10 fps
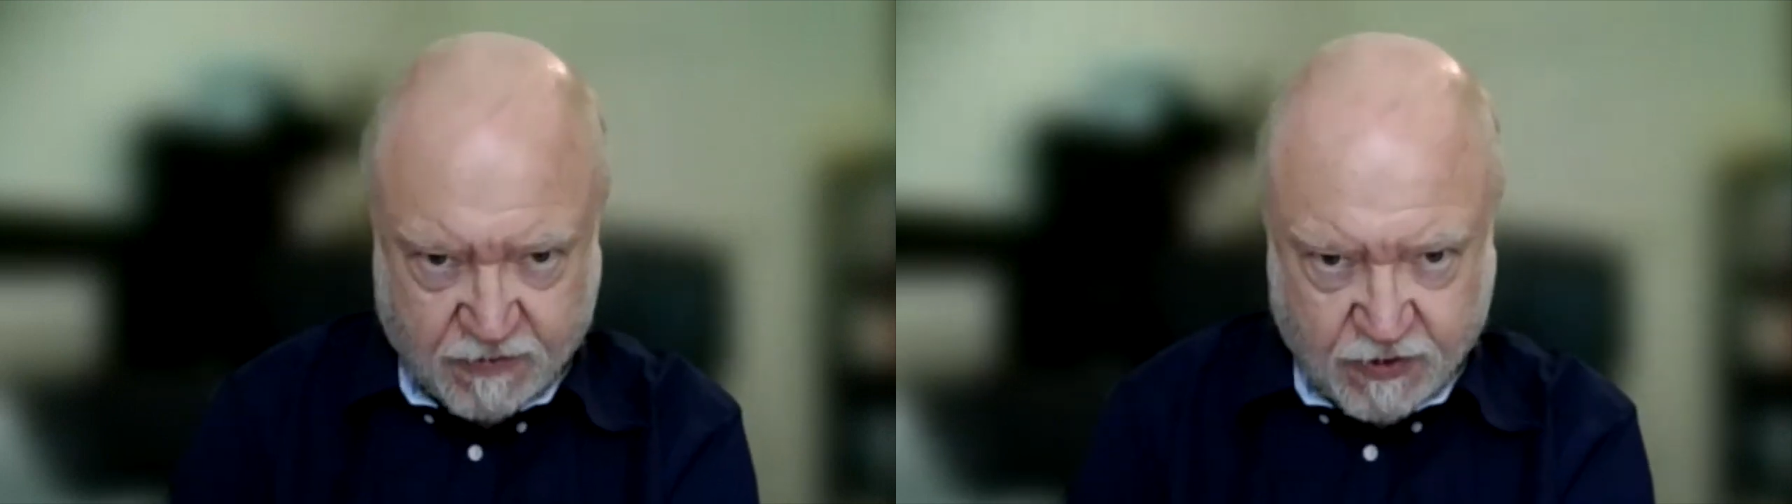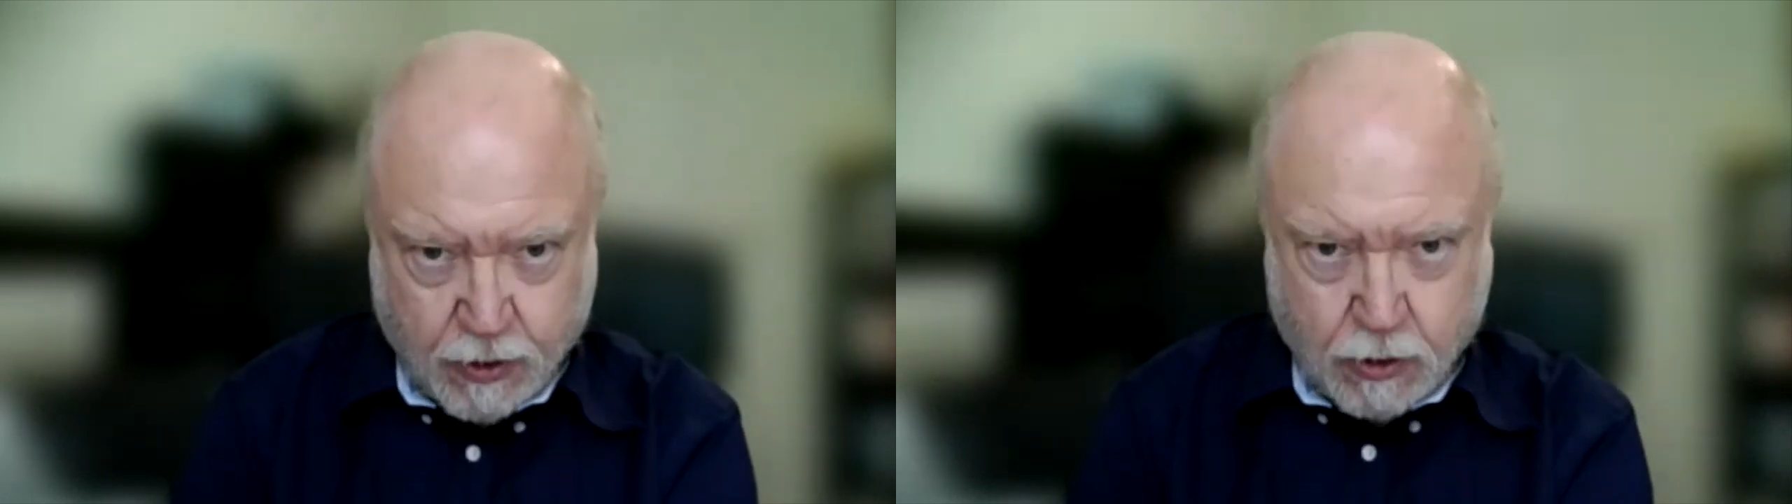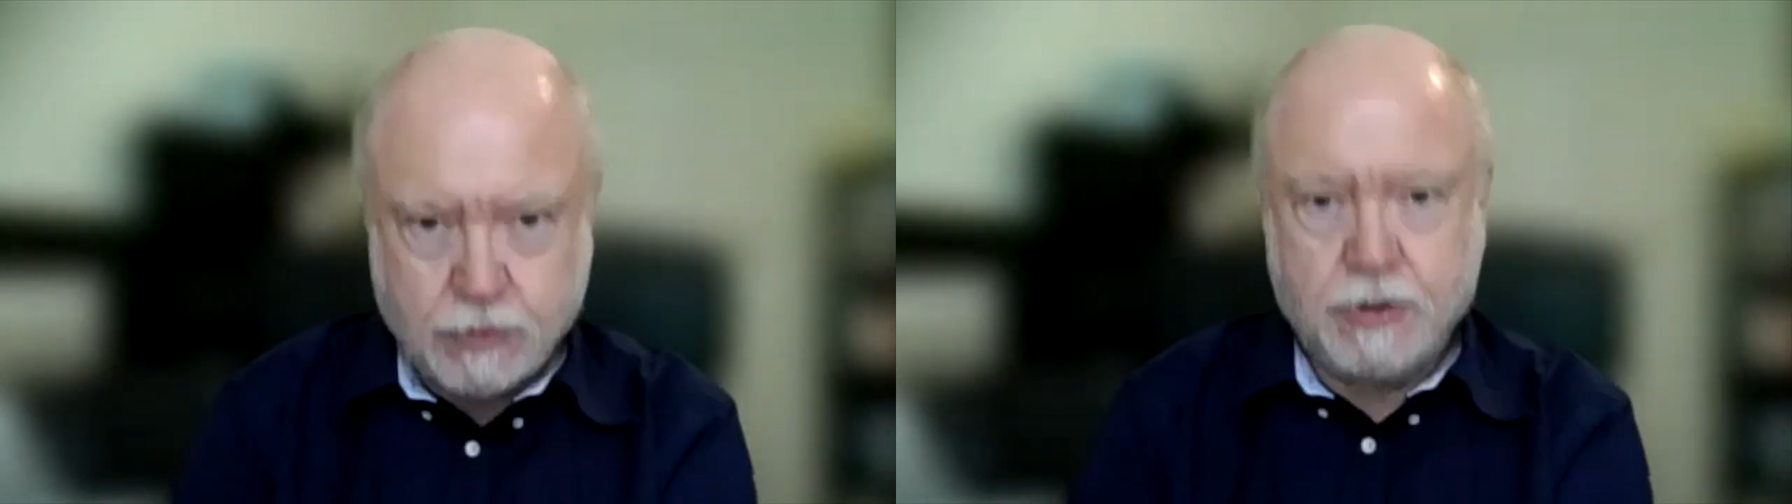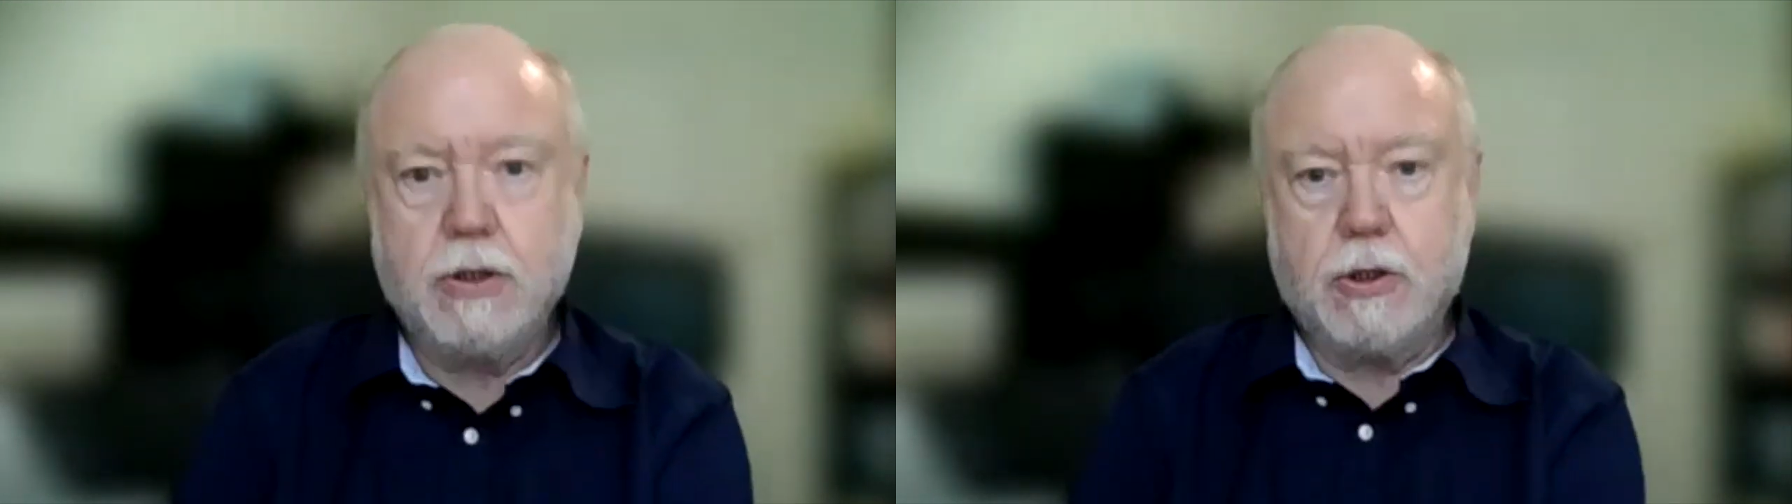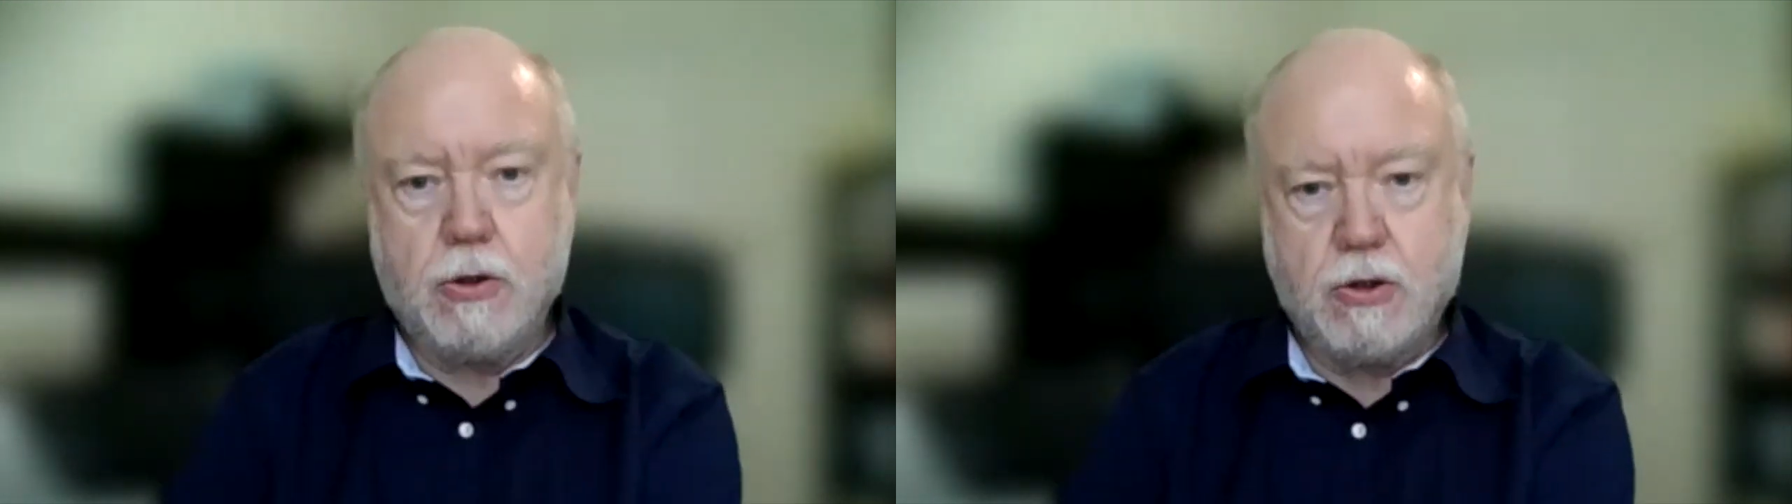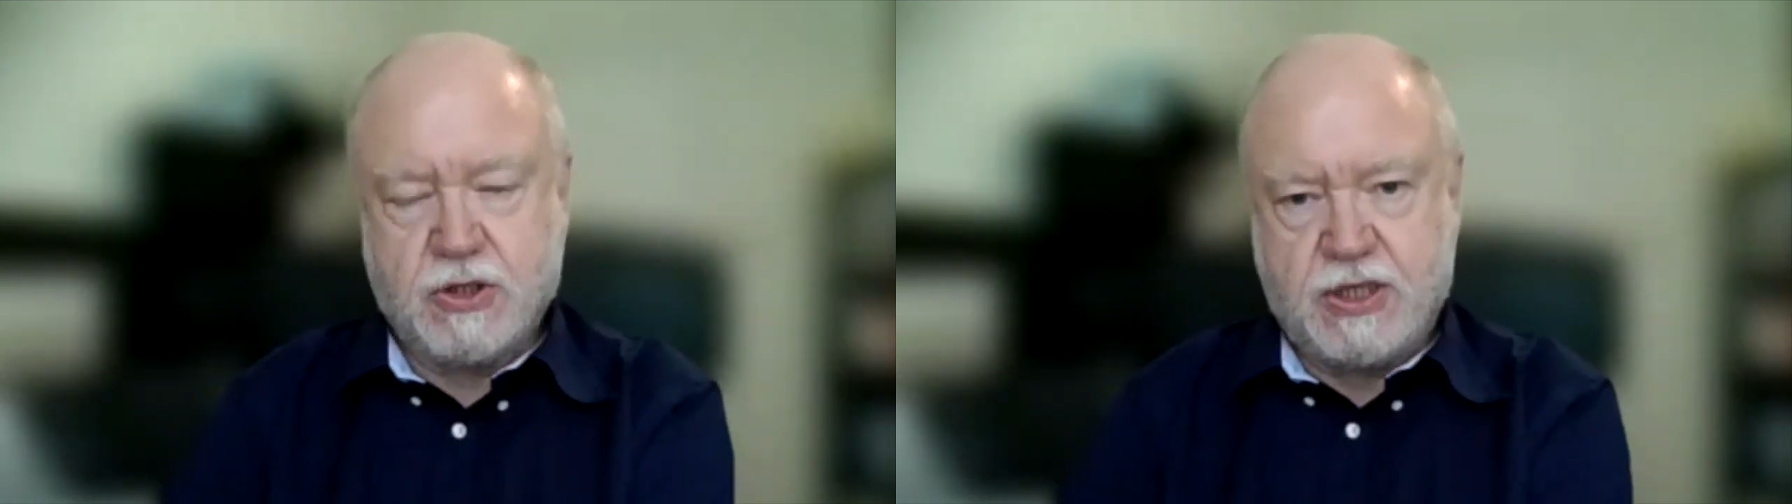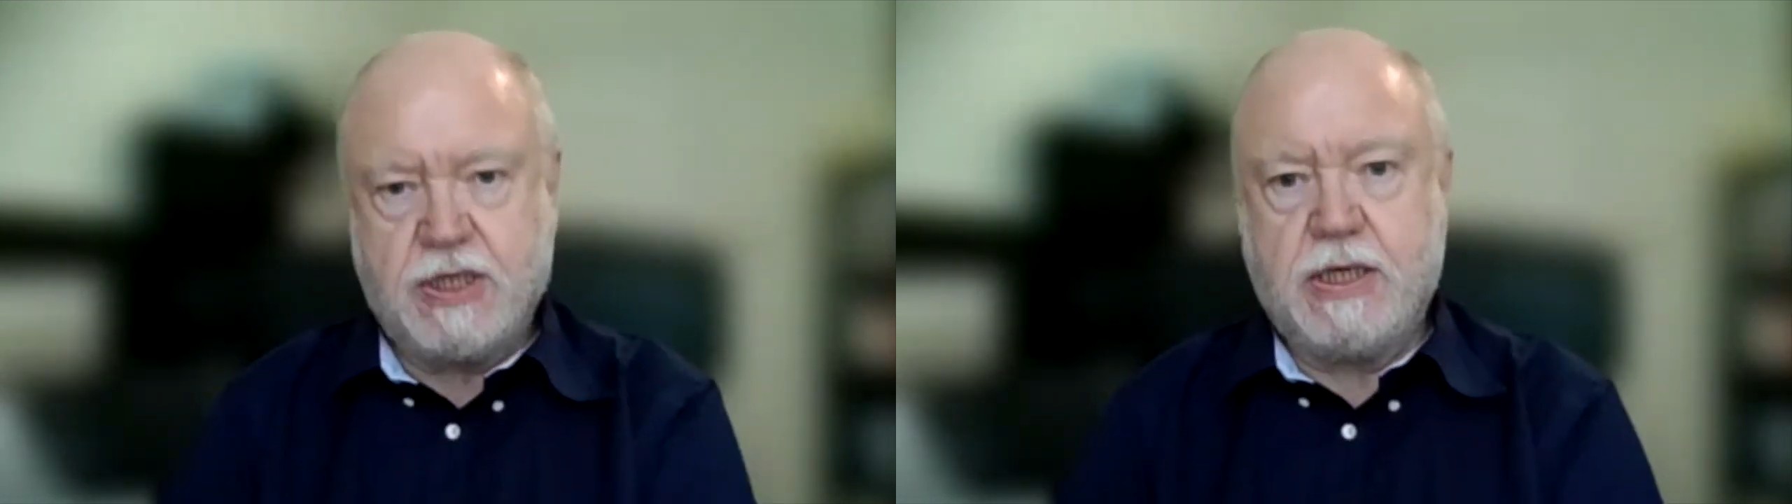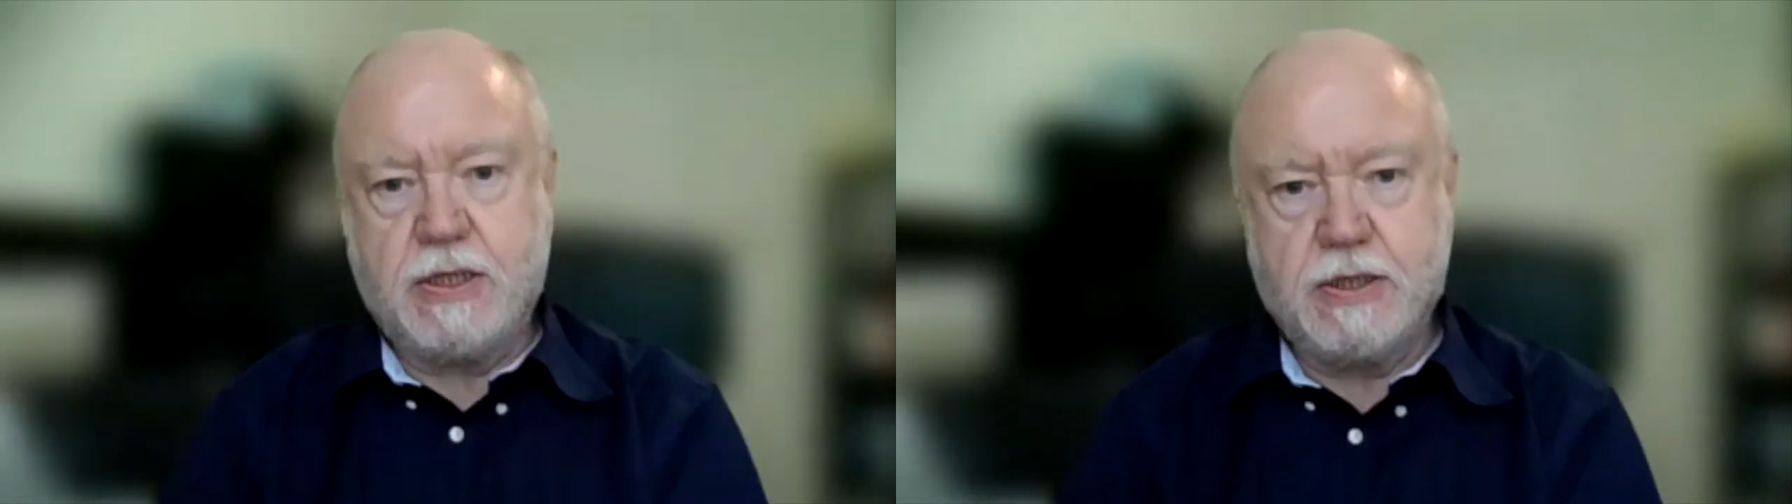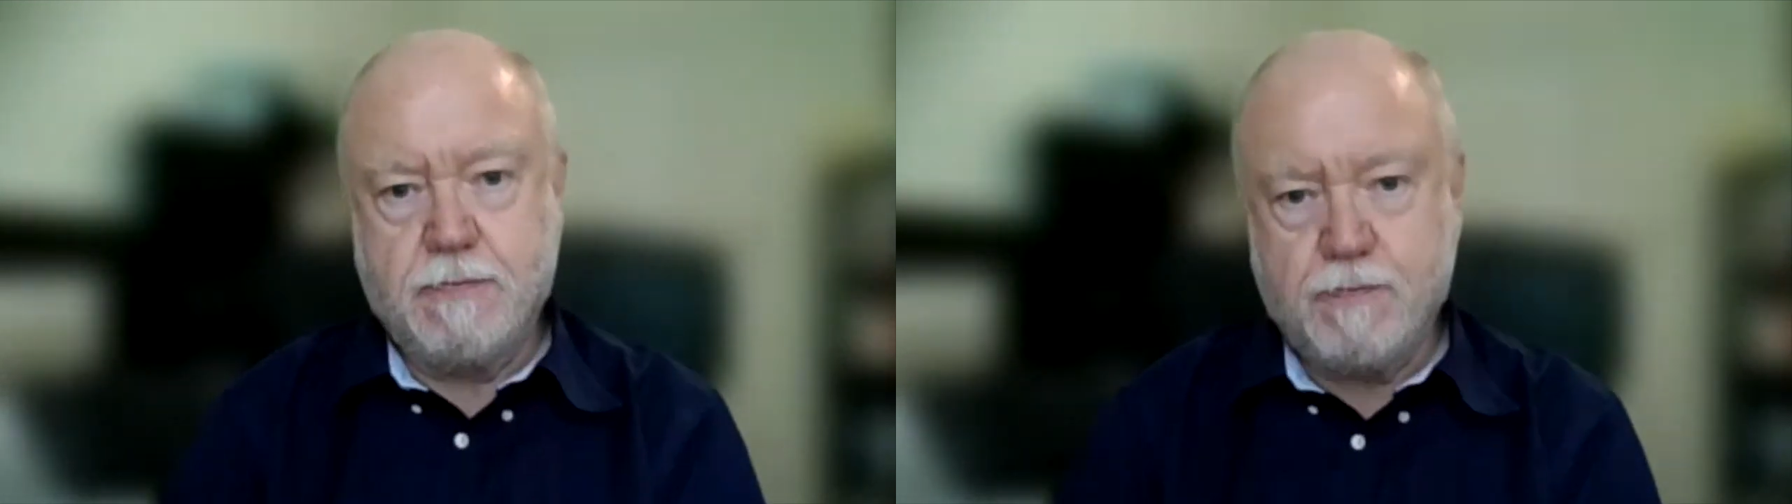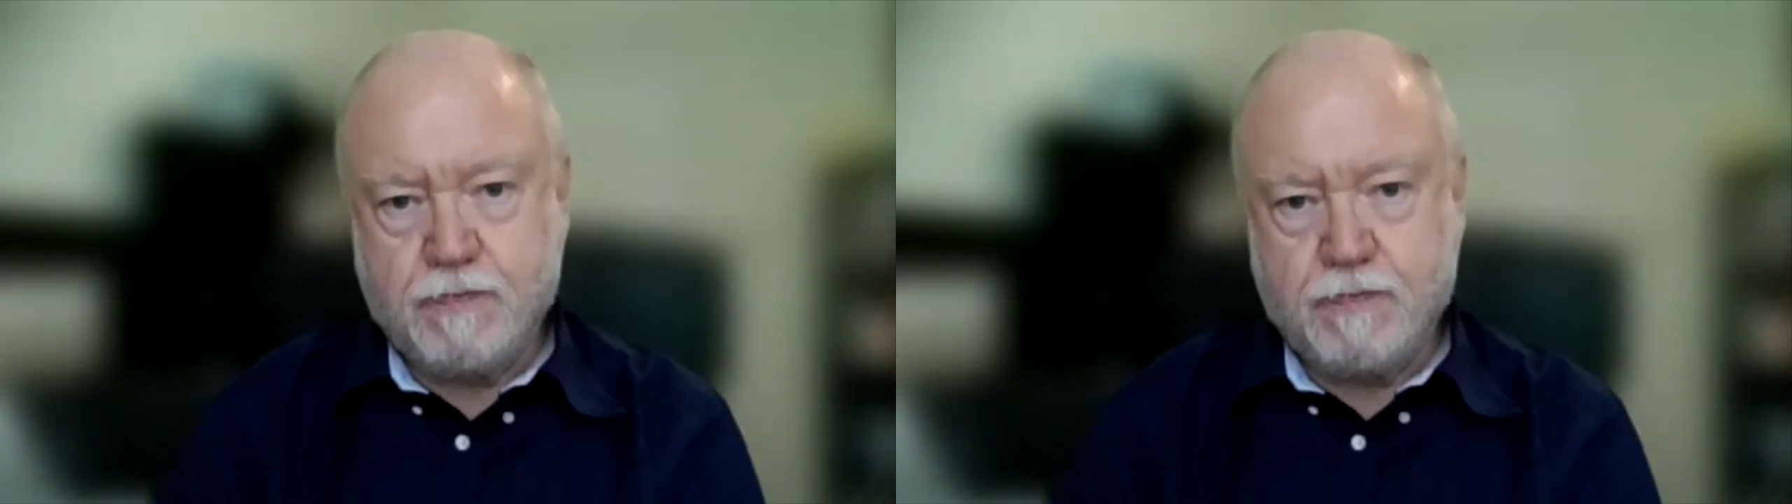foothold and cause disease.